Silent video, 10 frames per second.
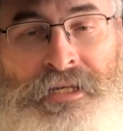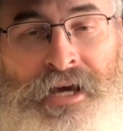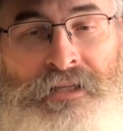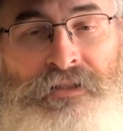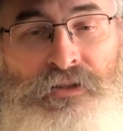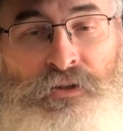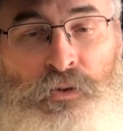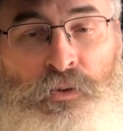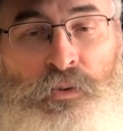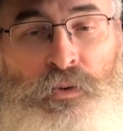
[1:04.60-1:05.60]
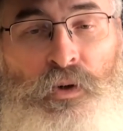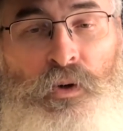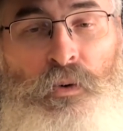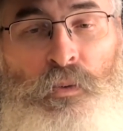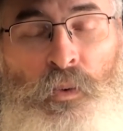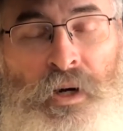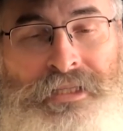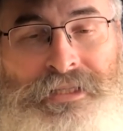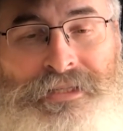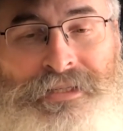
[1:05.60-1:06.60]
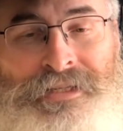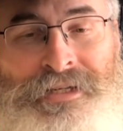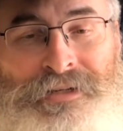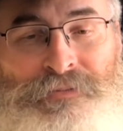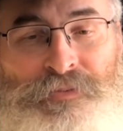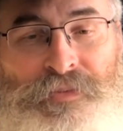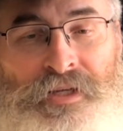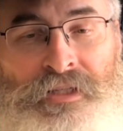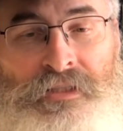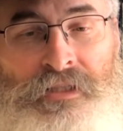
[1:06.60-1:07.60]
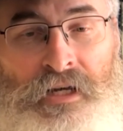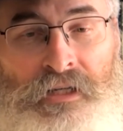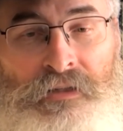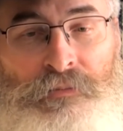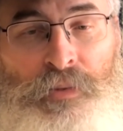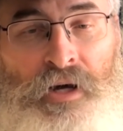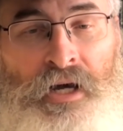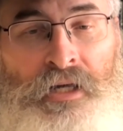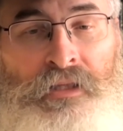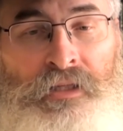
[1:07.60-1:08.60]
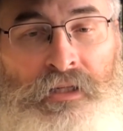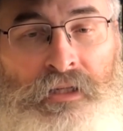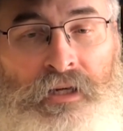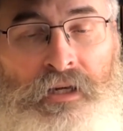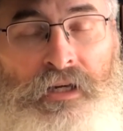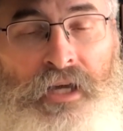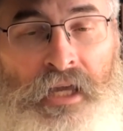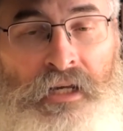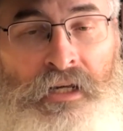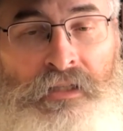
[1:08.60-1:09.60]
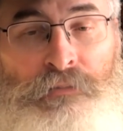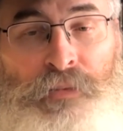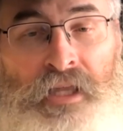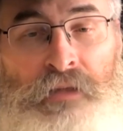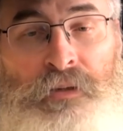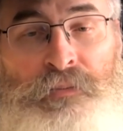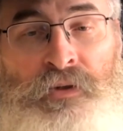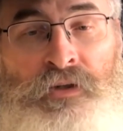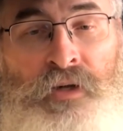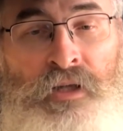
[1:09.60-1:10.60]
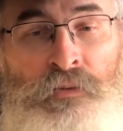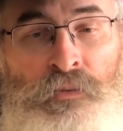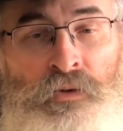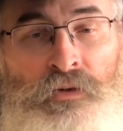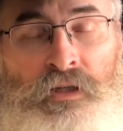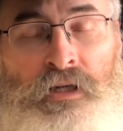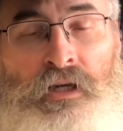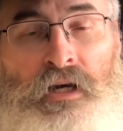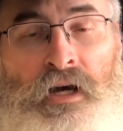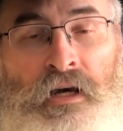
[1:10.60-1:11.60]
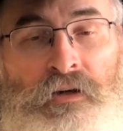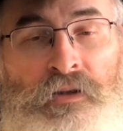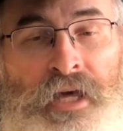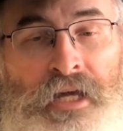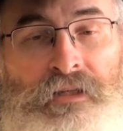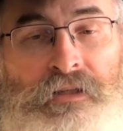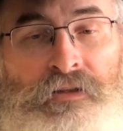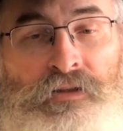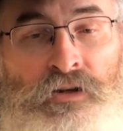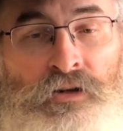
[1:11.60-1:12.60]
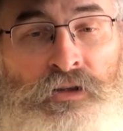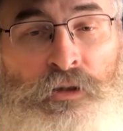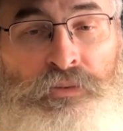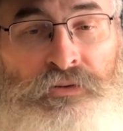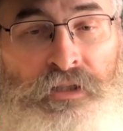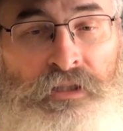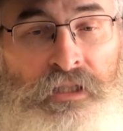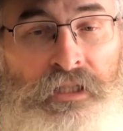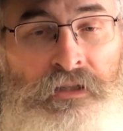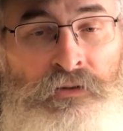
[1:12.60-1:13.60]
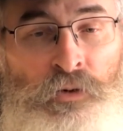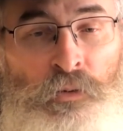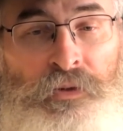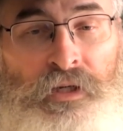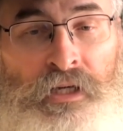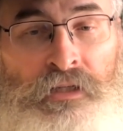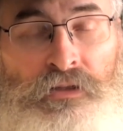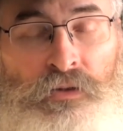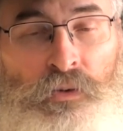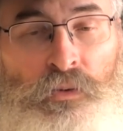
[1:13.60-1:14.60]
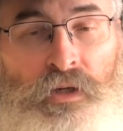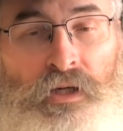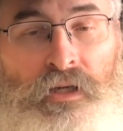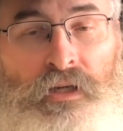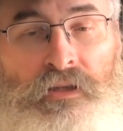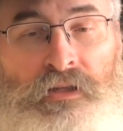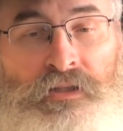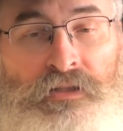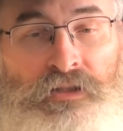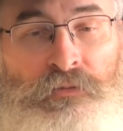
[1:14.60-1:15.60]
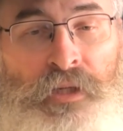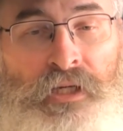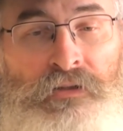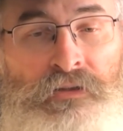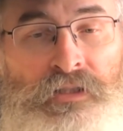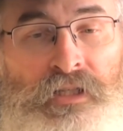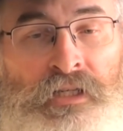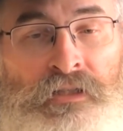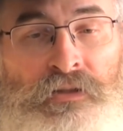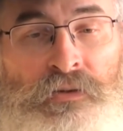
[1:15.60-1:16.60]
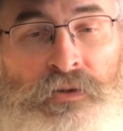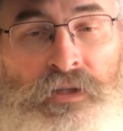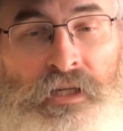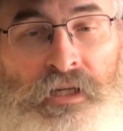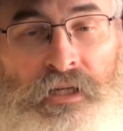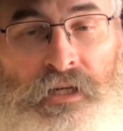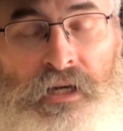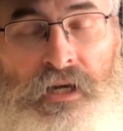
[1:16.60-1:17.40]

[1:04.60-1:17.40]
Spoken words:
not to do what is done by the Canaanites and by other people around the world that turn the priestly group into the decision makers, into the